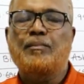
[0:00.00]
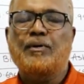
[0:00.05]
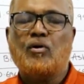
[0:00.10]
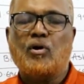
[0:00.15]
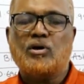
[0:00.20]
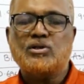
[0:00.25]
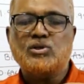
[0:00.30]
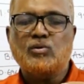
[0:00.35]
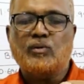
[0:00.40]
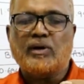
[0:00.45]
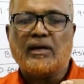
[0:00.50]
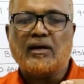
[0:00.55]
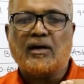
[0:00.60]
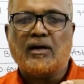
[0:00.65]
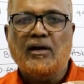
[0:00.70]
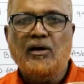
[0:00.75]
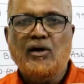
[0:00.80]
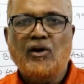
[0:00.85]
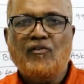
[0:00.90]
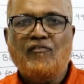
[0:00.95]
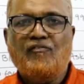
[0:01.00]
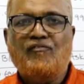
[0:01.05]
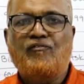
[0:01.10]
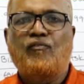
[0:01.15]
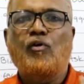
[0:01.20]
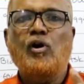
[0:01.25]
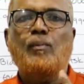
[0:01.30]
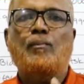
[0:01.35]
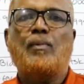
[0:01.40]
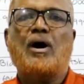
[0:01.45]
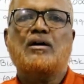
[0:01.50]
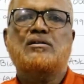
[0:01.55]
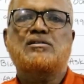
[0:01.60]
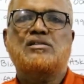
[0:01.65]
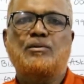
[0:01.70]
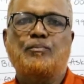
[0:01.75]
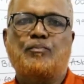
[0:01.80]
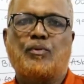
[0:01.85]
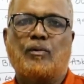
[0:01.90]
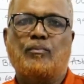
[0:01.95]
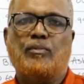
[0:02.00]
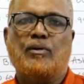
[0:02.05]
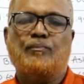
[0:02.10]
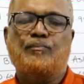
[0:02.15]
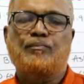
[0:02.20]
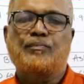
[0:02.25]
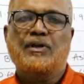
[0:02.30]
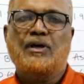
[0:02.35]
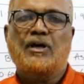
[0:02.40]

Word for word: because you can get full marks in problem.